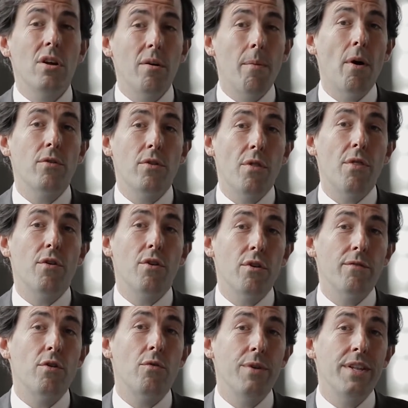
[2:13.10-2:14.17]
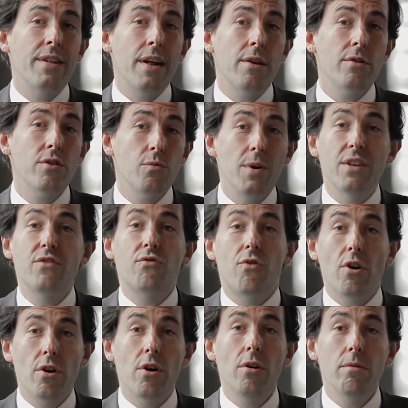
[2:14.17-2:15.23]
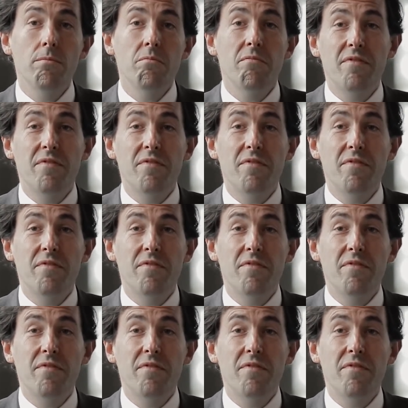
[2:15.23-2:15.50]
about a third of the retailers will struggle